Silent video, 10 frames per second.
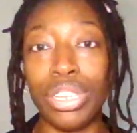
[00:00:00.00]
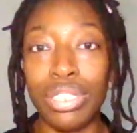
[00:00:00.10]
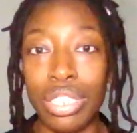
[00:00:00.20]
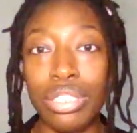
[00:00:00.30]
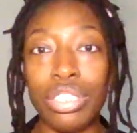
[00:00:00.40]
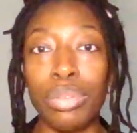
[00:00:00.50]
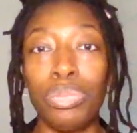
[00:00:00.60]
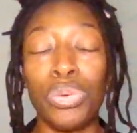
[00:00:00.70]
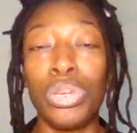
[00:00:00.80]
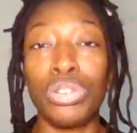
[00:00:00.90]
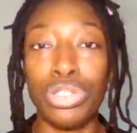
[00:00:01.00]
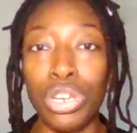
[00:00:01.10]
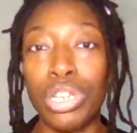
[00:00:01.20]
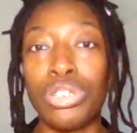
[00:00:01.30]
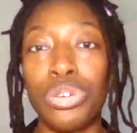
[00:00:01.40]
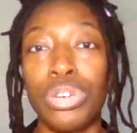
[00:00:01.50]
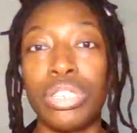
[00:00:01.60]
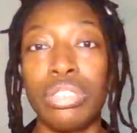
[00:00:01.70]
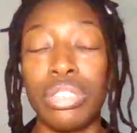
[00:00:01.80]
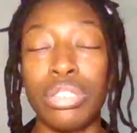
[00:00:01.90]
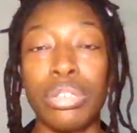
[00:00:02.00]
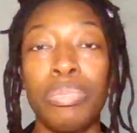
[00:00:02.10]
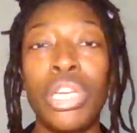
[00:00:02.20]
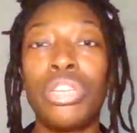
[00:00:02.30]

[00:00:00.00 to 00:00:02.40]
system, through your circulatory system.